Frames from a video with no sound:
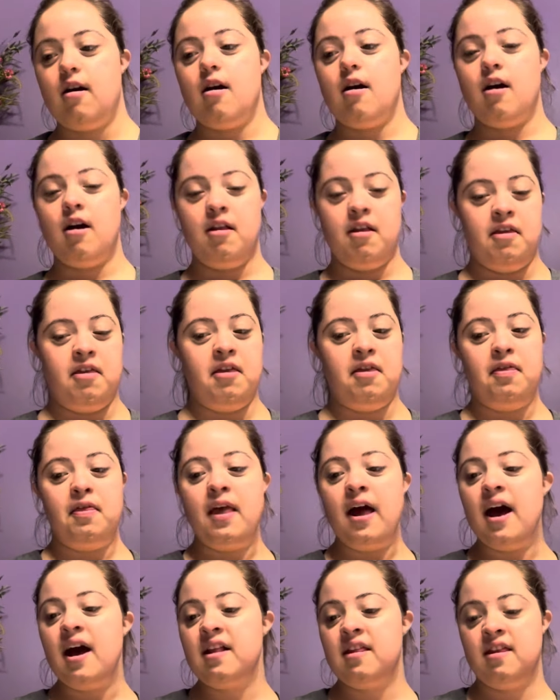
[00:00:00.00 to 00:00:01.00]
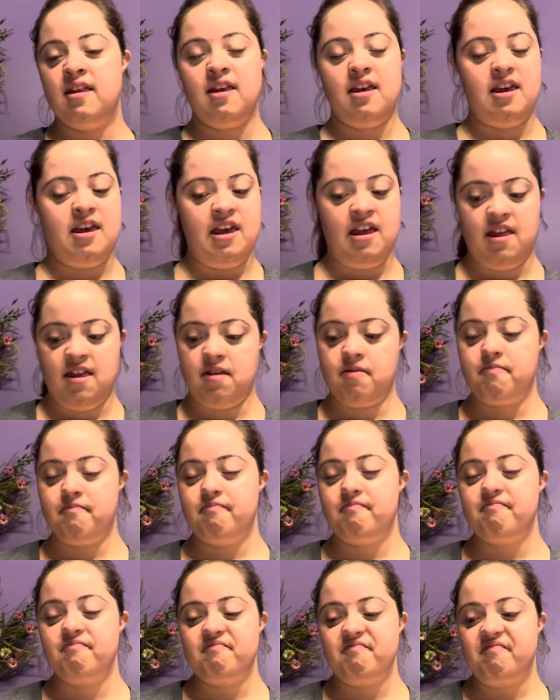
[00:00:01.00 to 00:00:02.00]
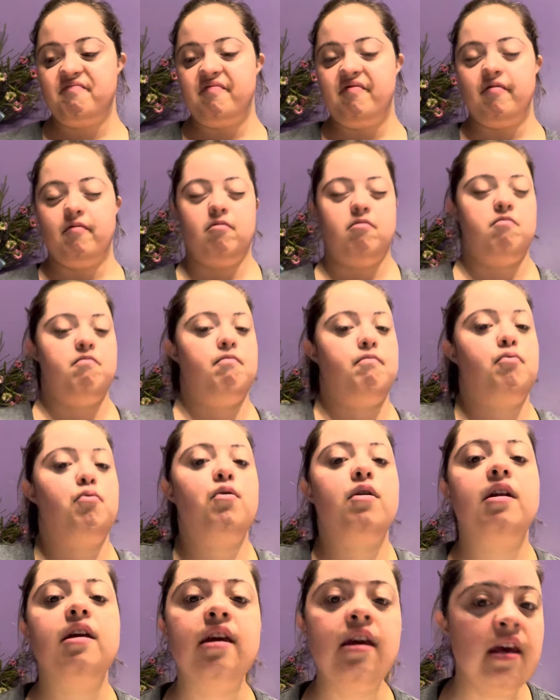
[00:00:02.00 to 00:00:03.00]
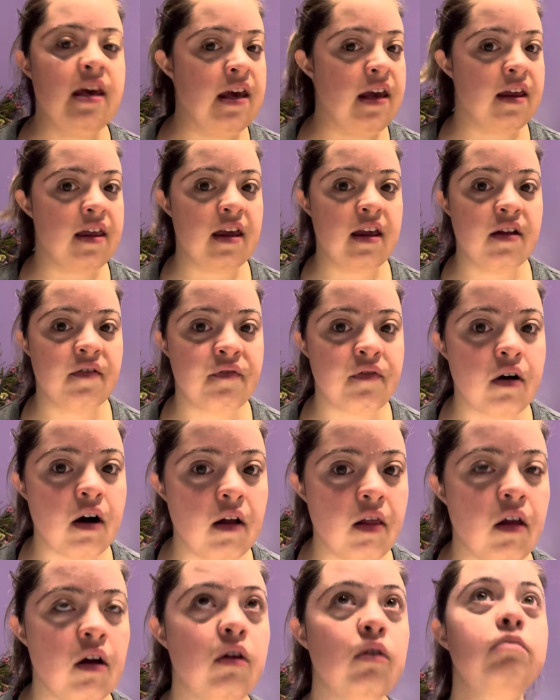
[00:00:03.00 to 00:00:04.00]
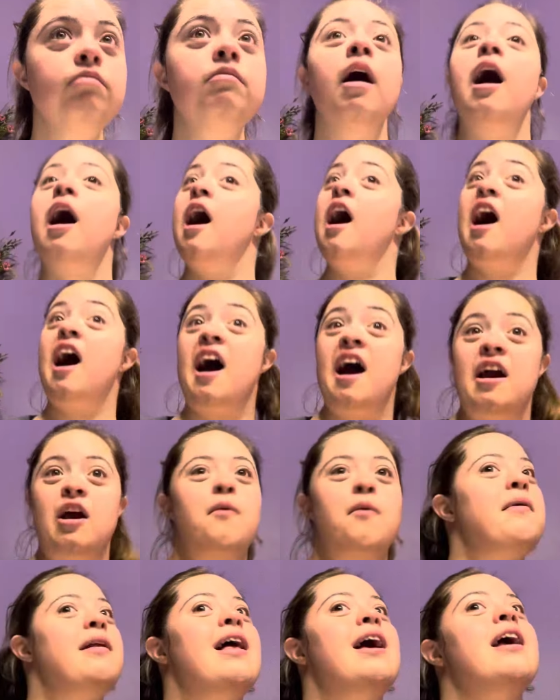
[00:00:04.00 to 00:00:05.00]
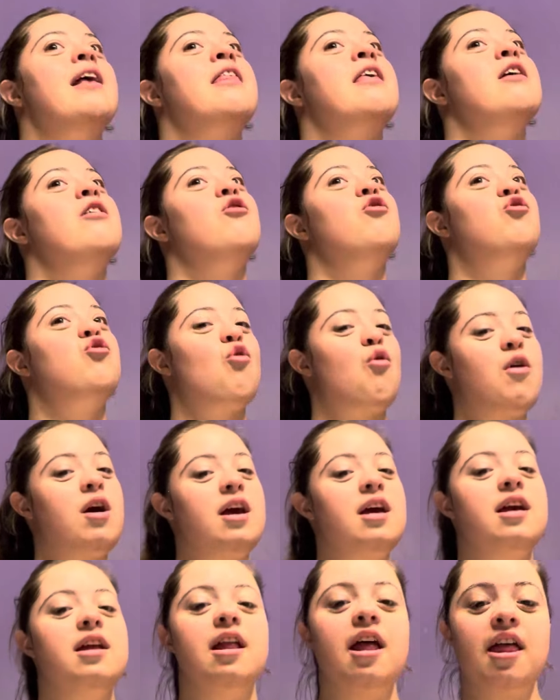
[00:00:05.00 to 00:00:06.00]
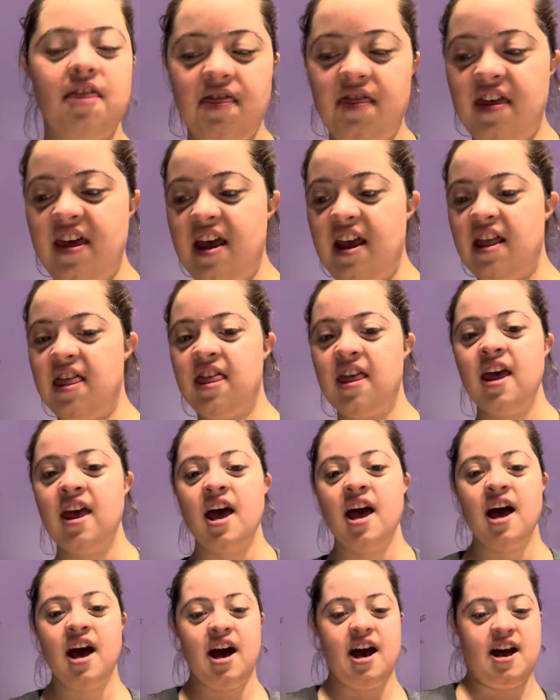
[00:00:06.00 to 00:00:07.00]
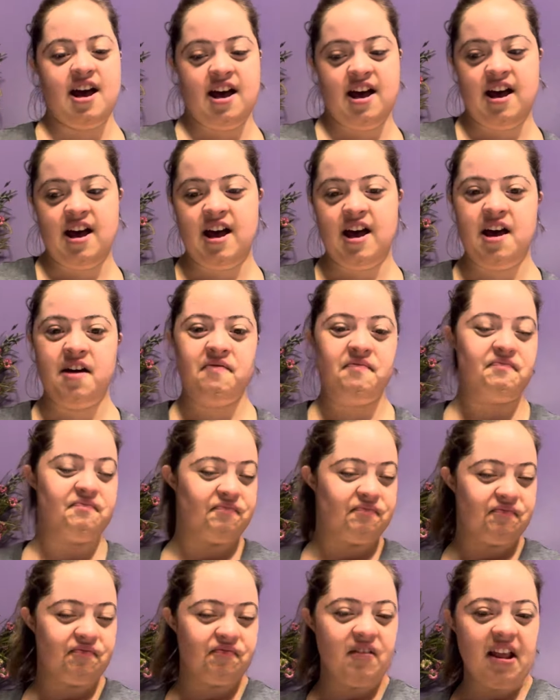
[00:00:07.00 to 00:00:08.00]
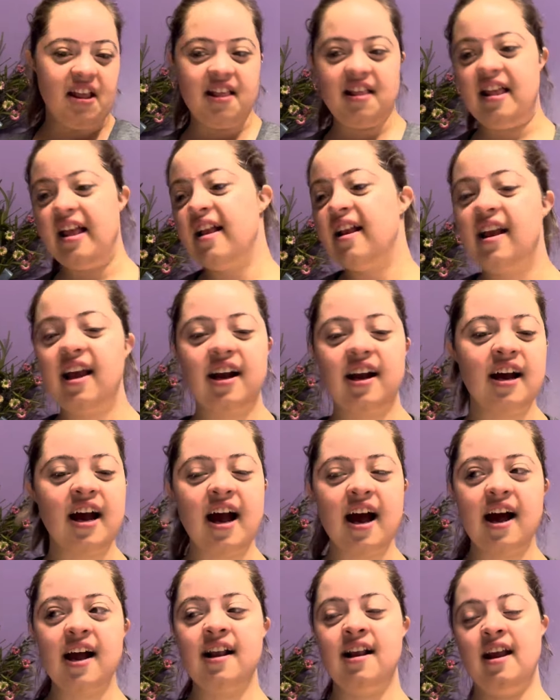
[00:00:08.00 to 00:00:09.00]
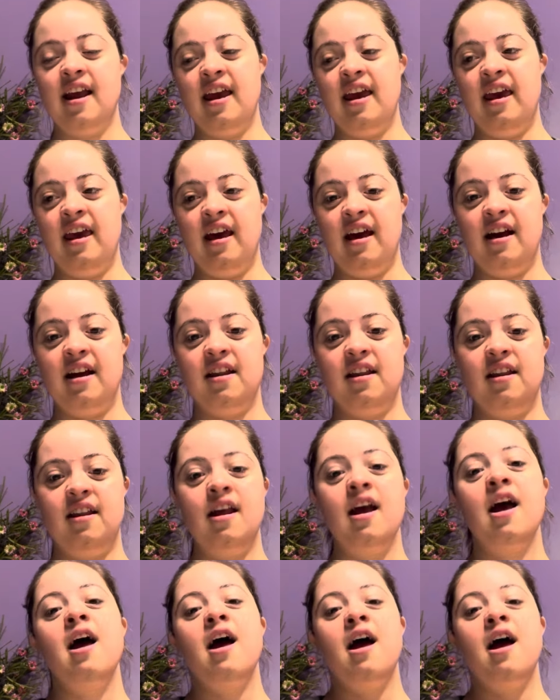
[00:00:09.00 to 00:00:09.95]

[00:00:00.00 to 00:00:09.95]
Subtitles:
other than that, it's pretty easy to follow. I hope you guys enjoyed this skincare hack and